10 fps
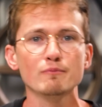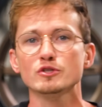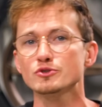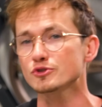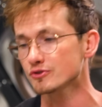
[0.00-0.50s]
When
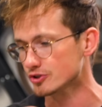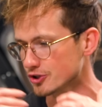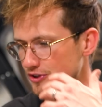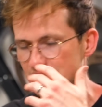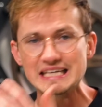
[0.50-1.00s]
you just
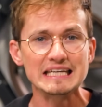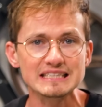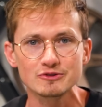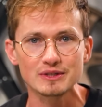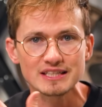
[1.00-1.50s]
turn the key
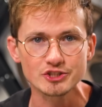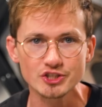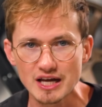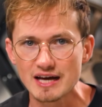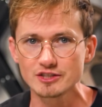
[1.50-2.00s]
to
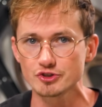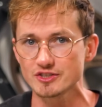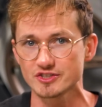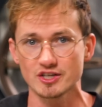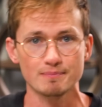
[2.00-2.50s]
ignition on, it draws
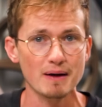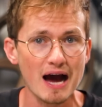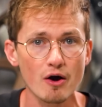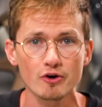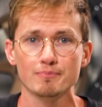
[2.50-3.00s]
a ton of
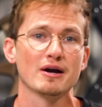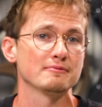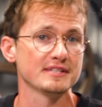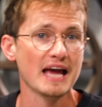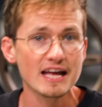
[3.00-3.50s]
power,
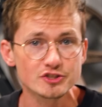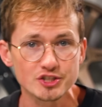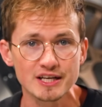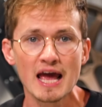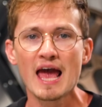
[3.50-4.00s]
primes the engine,